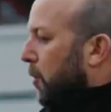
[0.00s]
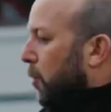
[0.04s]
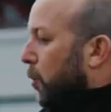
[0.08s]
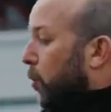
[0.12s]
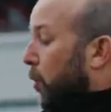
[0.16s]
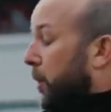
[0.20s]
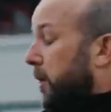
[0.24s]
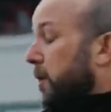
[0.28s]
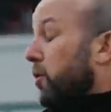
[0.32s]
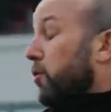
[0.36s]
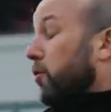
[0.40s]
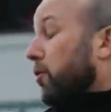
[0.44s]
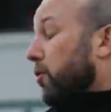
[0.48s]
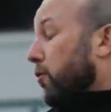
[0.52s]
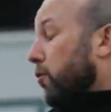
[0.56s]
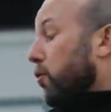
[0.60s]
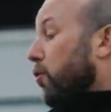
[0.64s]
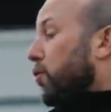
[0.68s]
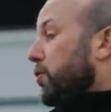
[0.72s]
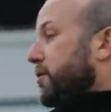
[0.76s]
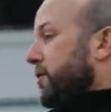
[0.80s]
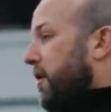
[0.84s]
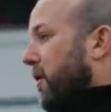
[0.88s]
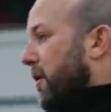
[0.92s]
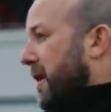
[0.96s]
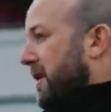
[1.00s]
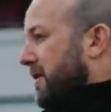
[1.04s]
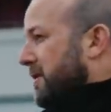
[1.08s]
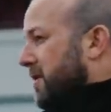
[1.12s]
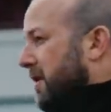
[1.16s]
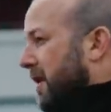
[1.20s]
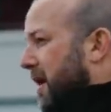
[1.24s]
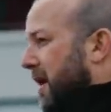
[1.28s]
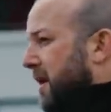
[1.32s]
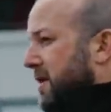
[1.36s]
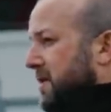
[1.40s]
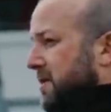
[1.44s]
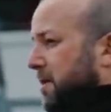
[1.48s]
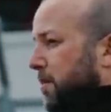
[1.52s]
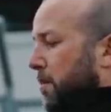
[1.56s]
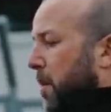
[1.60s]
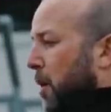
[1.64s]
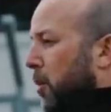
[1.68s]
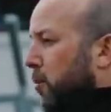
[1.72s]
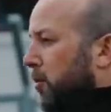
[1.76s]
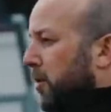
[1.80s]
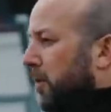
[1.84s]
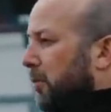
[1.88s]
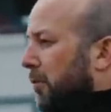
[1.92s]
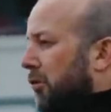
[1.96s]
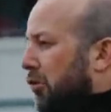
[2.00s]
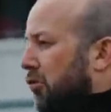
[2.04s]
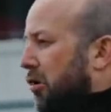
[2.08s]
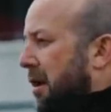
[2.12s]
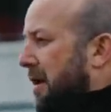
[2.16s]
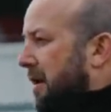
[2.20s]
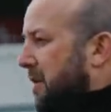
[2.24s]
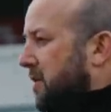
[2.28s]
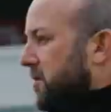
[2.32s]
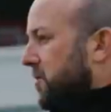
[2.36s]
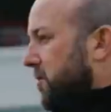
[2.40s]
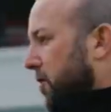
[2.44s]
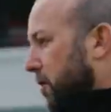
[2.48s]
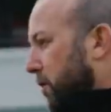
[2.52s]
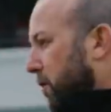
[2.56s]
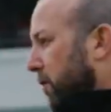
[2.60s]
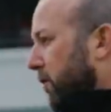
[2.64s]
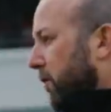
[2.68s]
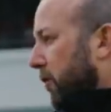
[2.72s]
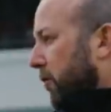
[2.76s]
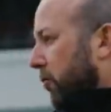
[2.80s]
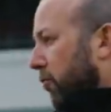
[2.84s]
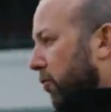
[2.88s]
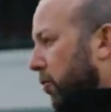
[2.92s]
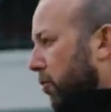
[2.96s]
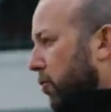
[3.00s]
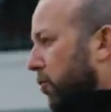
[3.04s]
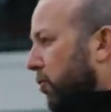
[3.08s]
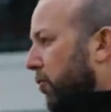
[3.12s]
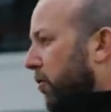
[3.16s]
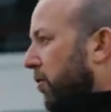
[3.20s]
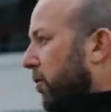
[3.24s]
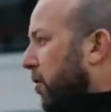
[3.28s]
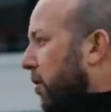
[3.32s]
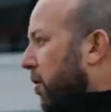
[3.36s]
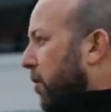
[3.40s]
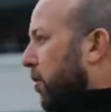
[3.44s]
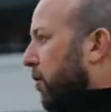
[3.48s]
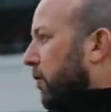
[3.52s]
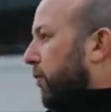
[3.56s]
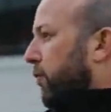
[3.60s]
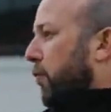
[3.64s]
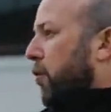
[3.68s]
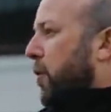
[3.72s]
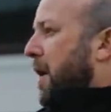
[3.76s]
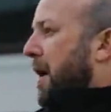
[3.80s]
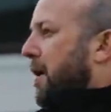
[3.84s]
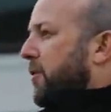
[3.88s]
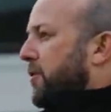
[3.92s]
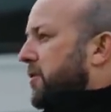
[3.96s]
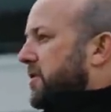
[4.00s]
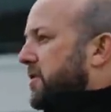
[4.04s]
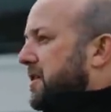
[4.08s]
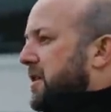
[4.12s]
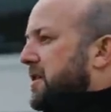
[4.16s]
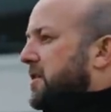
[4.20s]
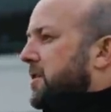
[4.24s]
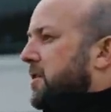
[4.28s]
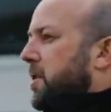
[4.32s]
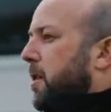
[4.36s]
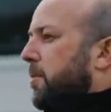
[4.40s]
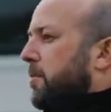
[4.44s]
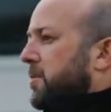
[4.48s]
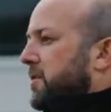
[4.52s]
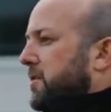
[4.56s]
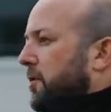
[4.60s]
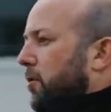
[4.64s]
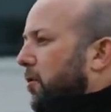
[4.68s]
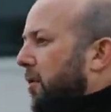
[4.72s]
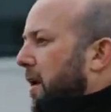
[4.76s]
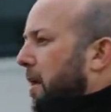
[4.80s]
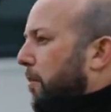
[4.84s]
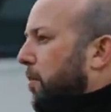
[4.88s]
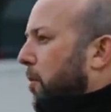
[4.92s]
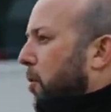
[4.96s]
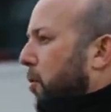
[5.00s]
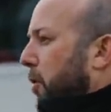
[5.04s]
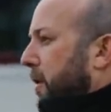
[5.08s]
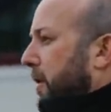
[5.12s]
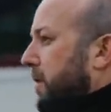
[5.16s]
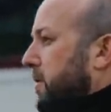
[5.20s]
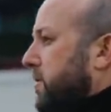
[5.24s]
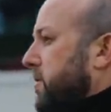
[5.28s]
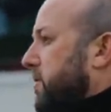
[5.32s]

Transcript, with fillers: What you can also add to that is the podium credits that you've accrued throughout the season up until that point.